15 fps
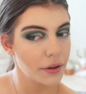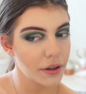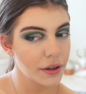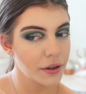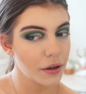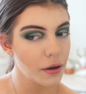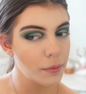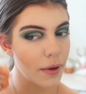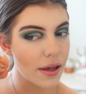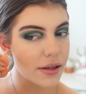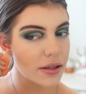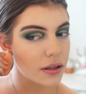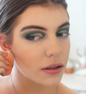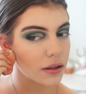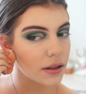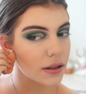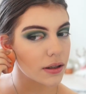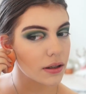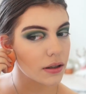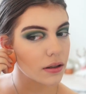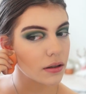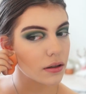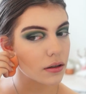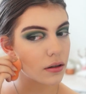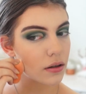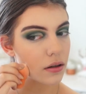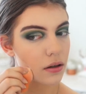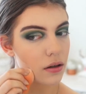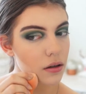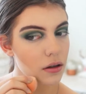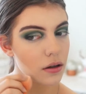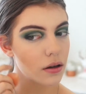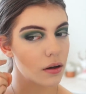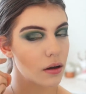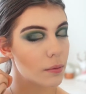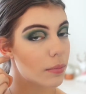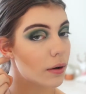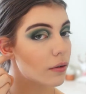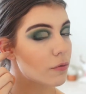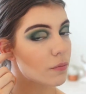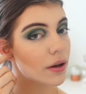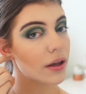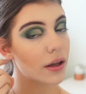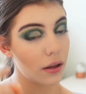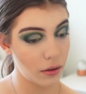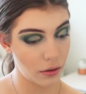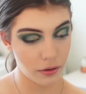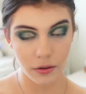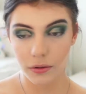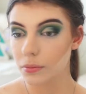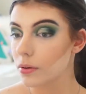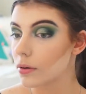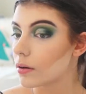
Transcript: I go basically above my earlobe.